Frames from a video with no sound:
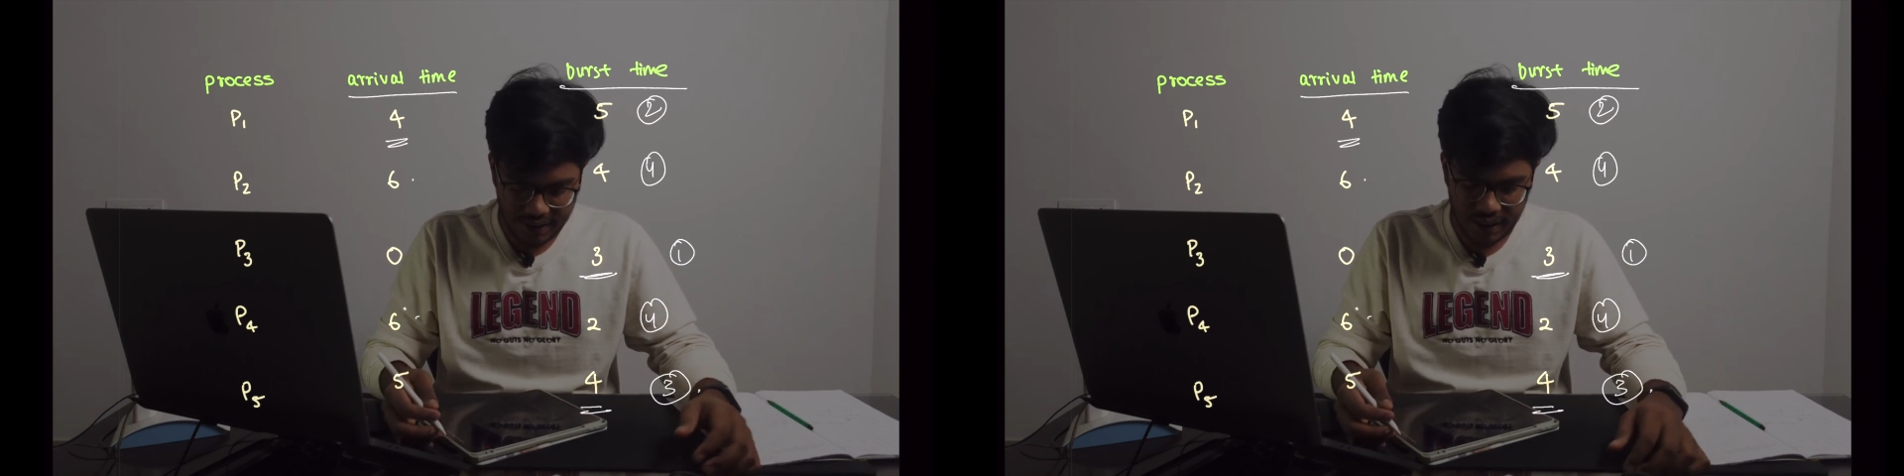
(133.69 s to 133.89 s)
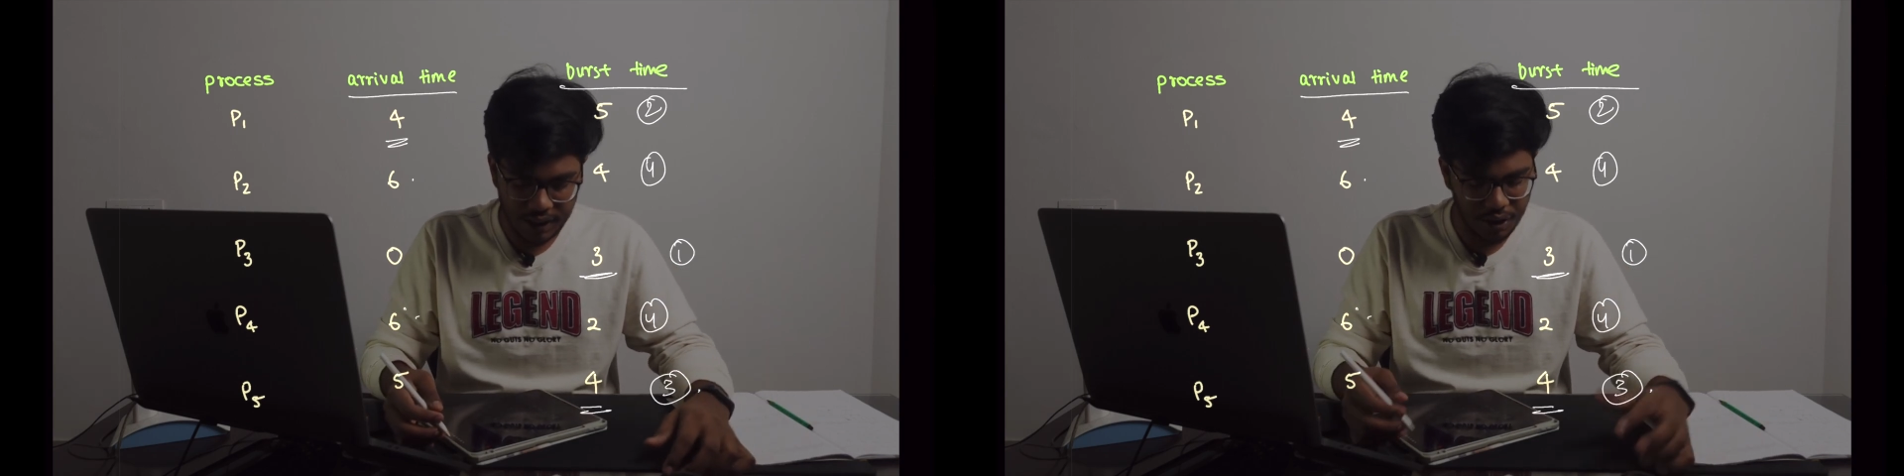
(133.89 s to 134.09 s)

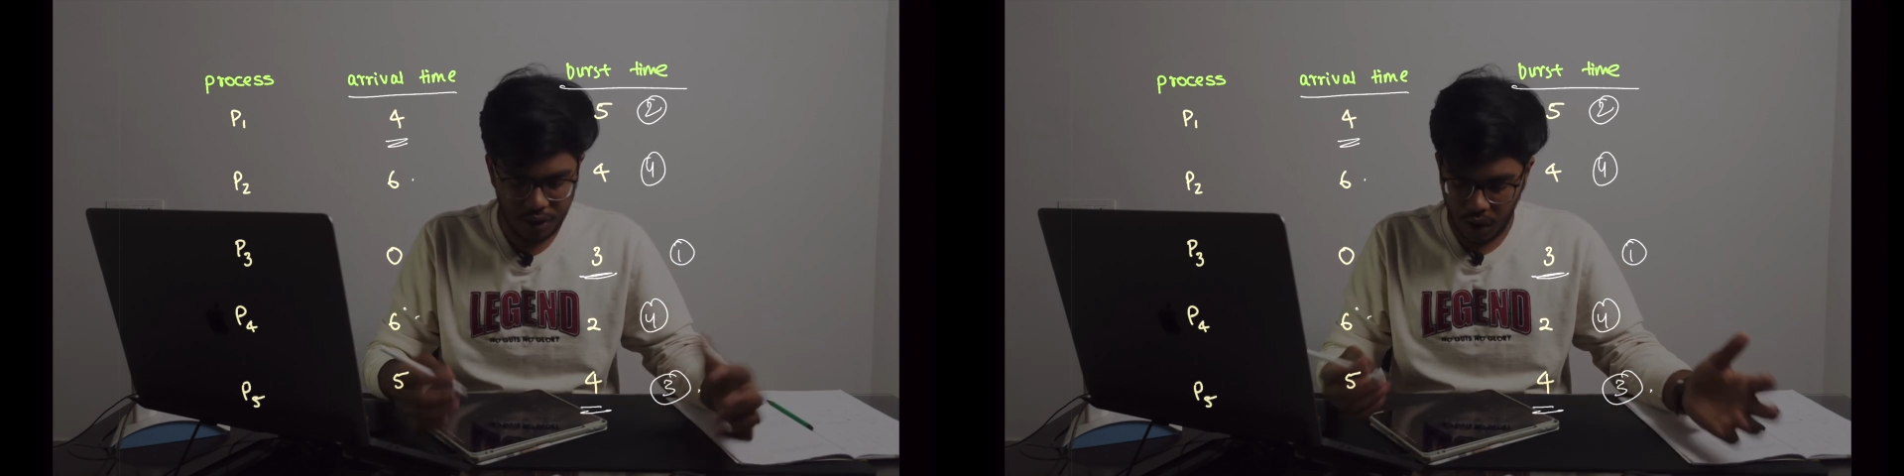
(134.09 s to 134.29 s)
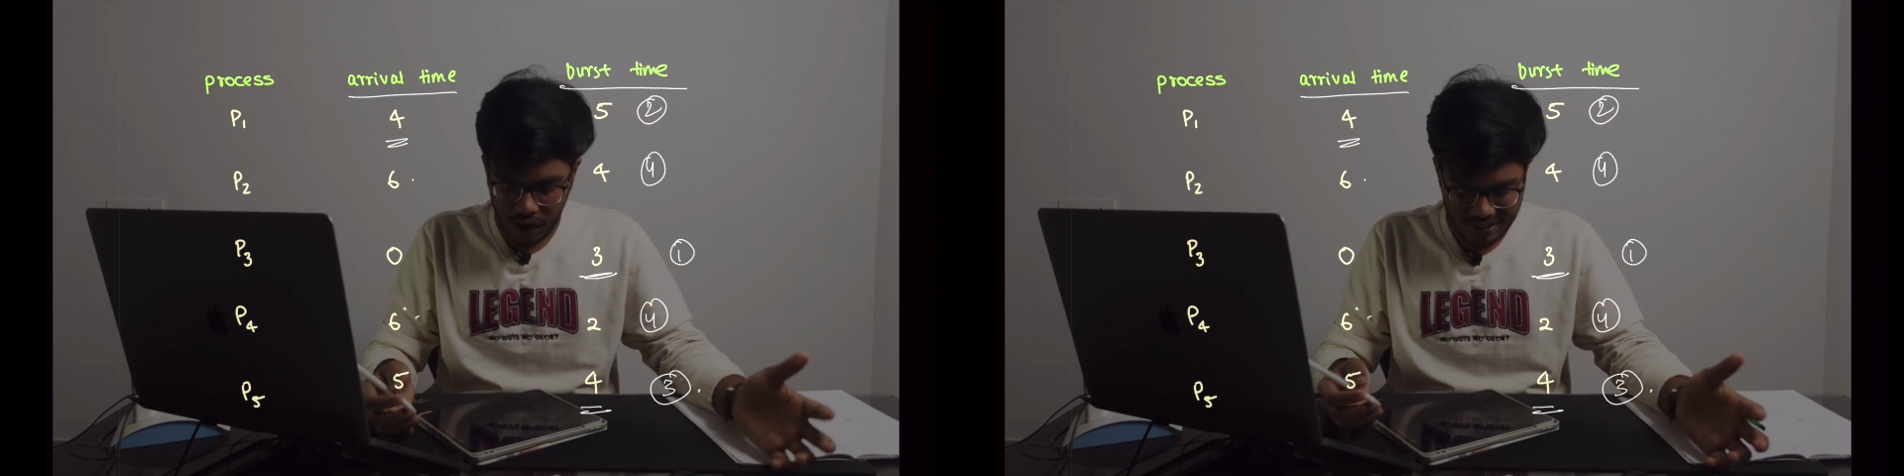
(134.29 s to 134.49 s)
in your
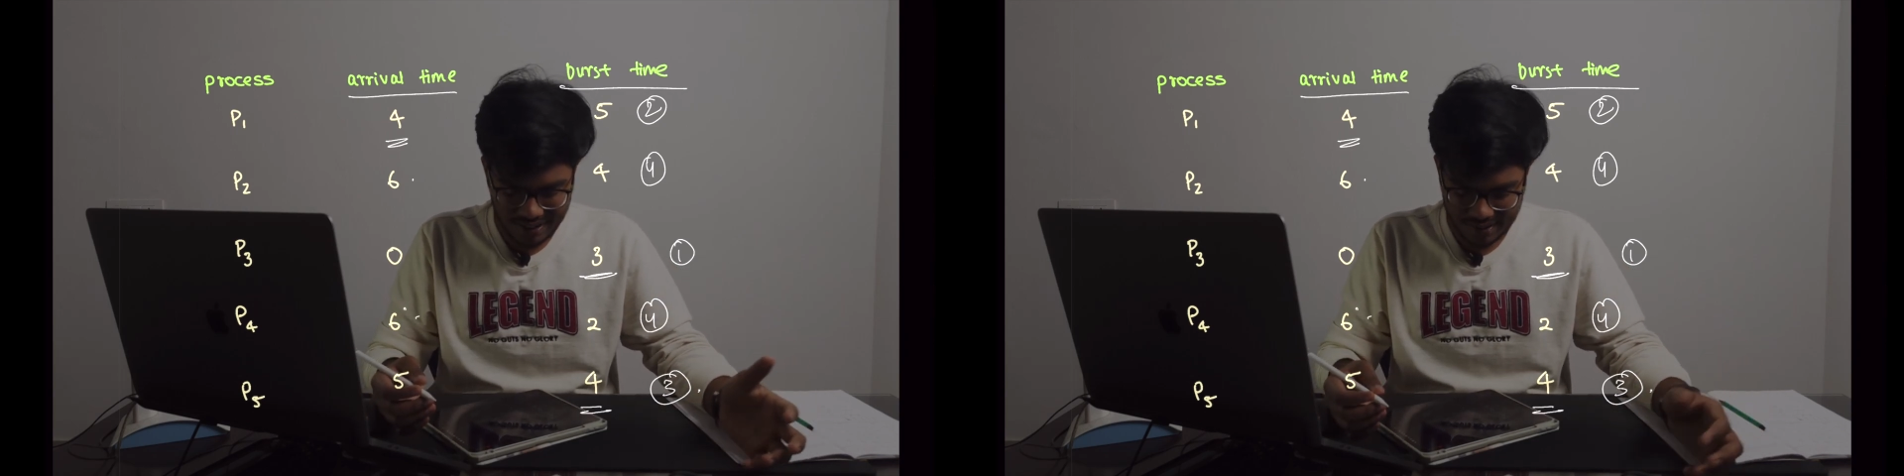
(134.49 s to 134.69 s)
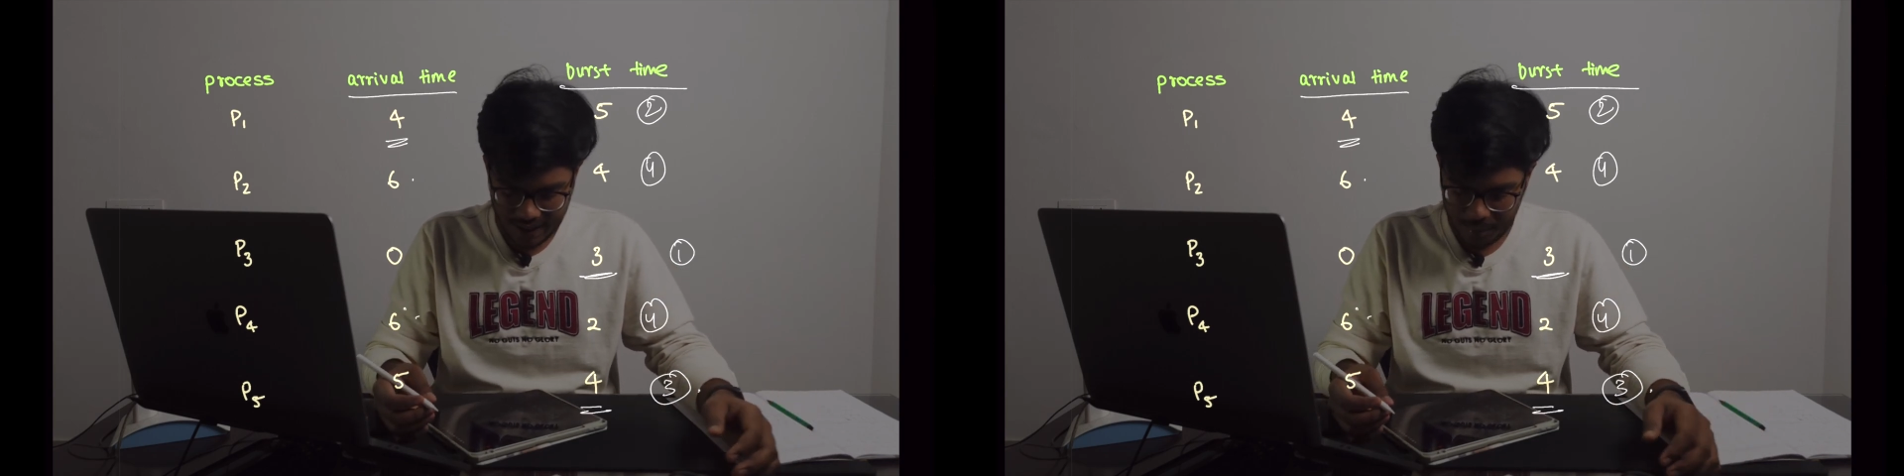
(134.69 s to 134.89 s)
college
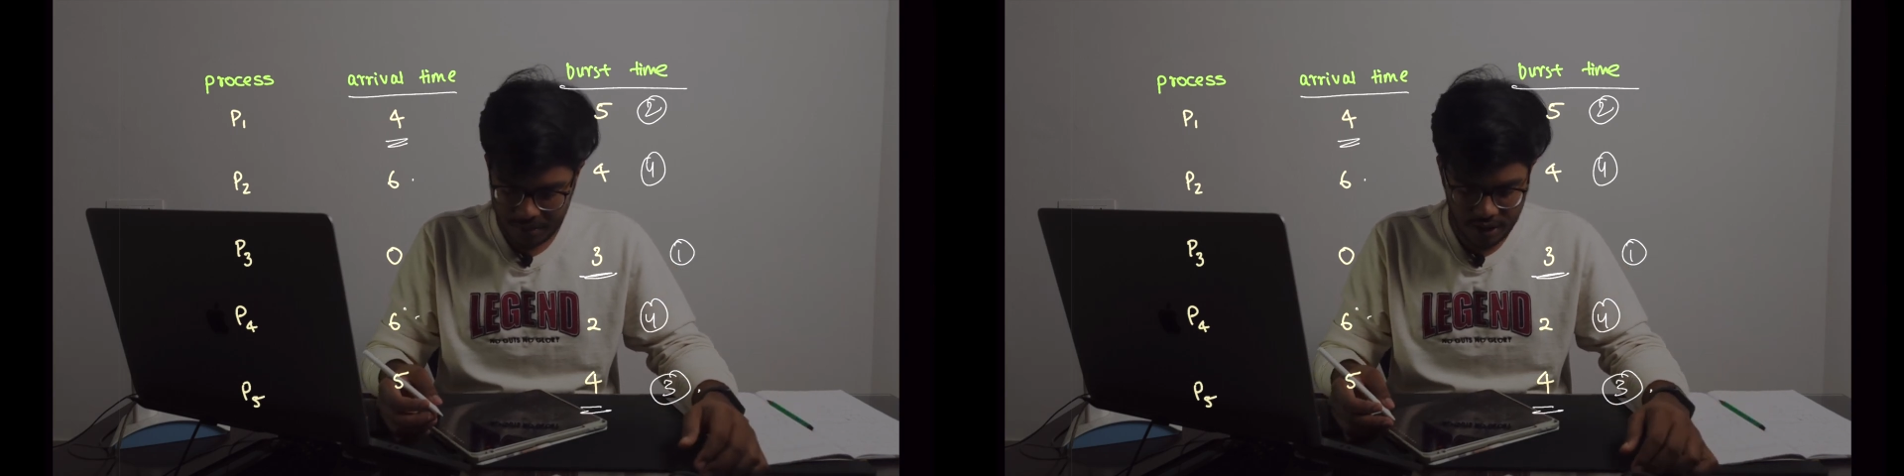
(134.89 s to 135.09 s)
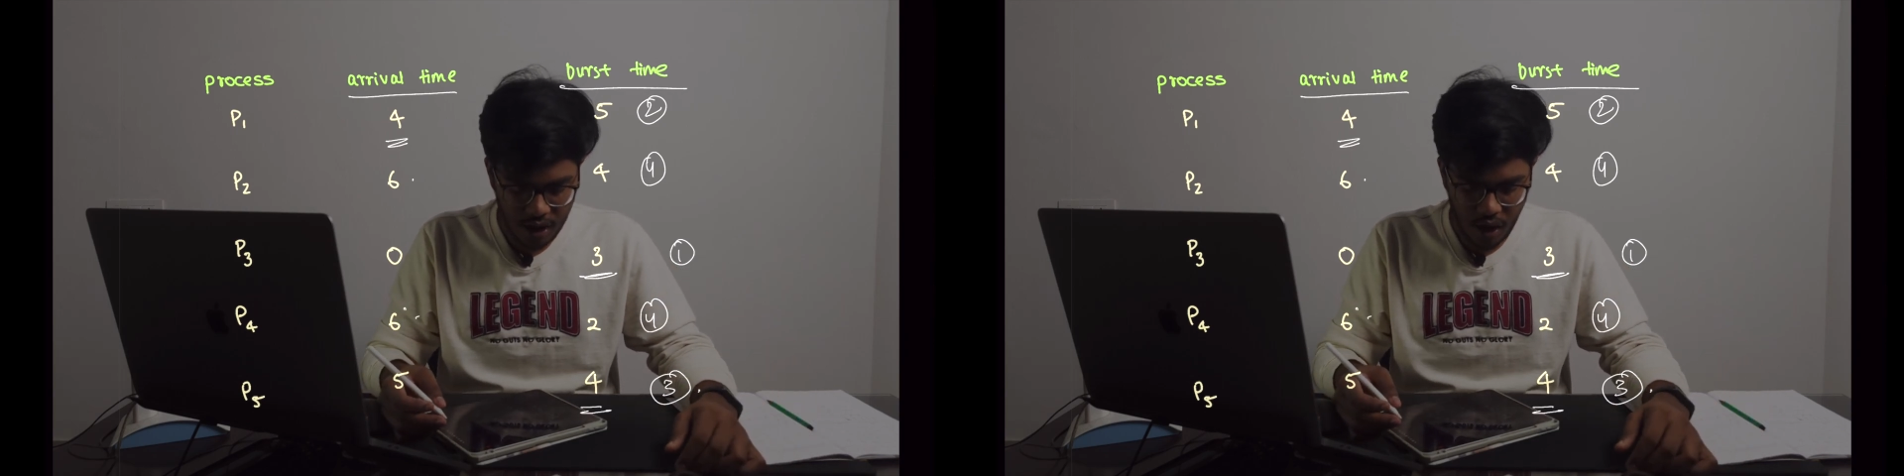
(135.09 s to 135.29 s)

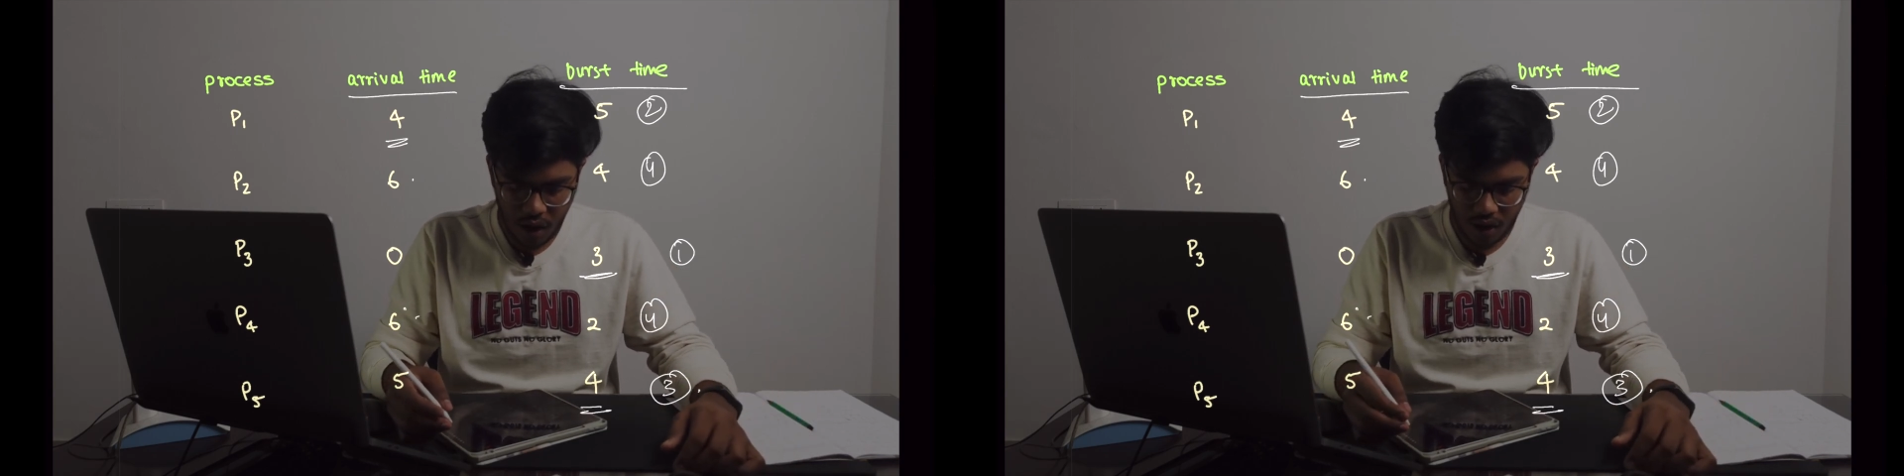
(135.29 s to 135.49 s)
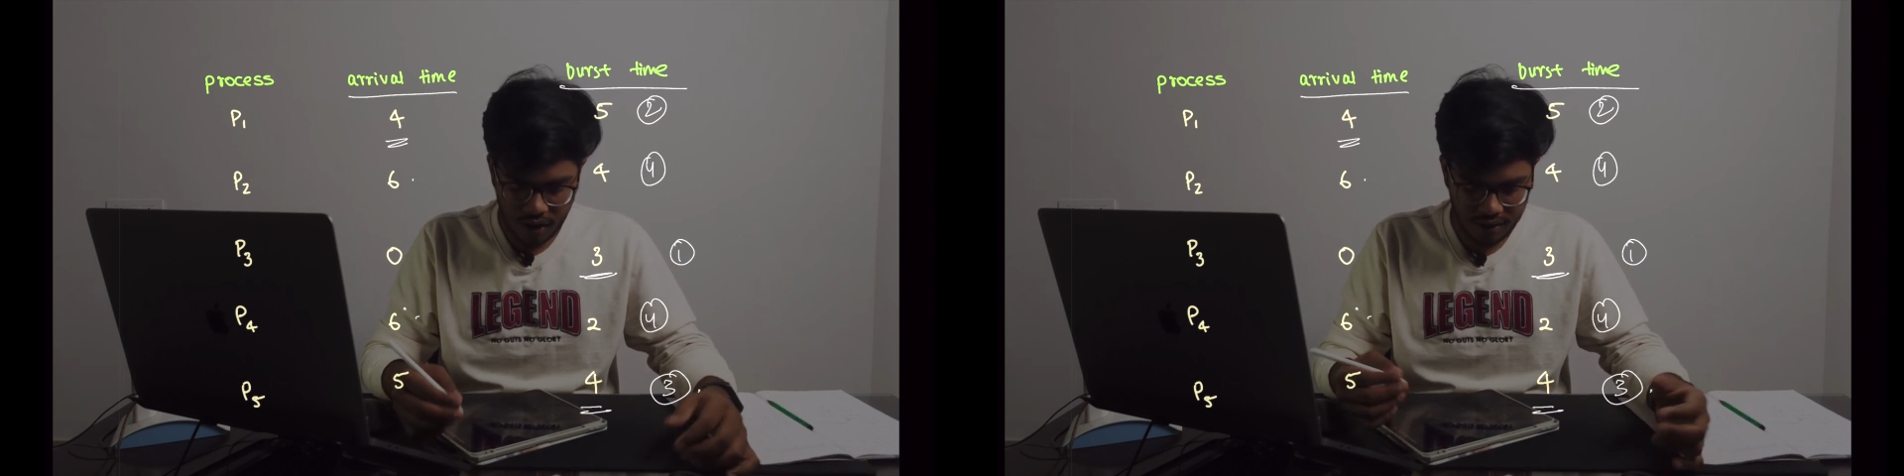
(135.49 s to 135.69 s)
exams or